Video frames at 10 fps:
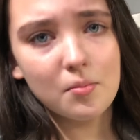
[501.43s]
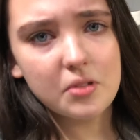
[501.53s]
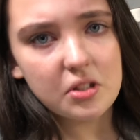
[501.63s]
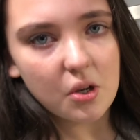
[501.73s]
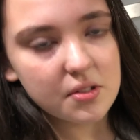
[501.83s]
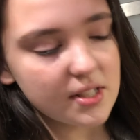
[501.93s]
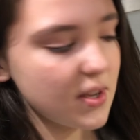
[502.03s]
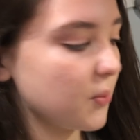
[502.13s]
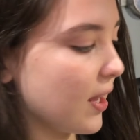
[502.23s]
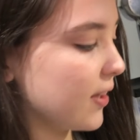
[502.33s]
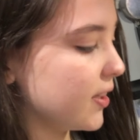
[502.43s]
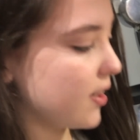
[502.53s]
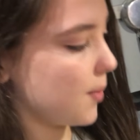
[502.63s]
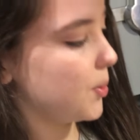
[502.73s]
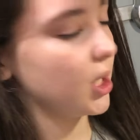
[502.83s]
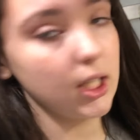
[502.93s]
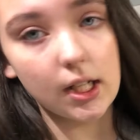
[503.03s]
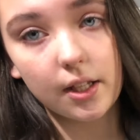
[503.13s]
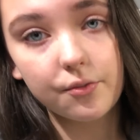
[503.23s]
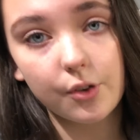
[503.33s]
To toast it, we ended up putting it
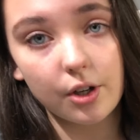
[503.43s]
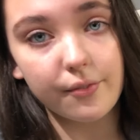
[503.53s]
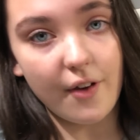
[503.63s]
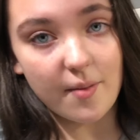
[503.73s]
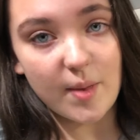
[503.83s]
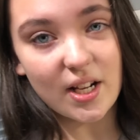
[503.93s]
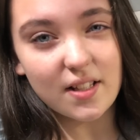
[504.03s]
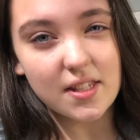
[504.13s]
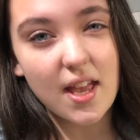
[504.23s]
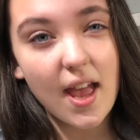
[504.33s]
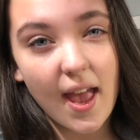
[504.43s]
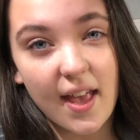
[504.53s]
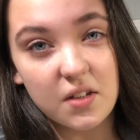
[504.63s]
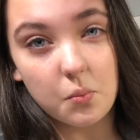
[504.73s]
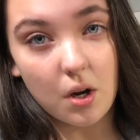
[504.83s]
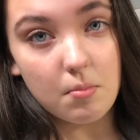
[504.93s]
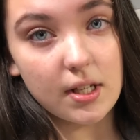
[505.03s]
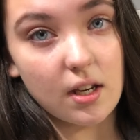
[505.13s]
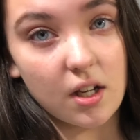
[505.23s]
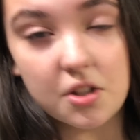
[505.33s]
in for 5 minutes and 1
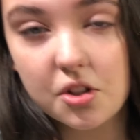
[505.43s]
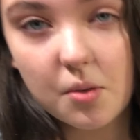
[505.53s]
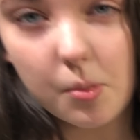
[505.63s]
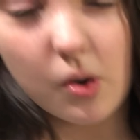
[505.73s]
minute under the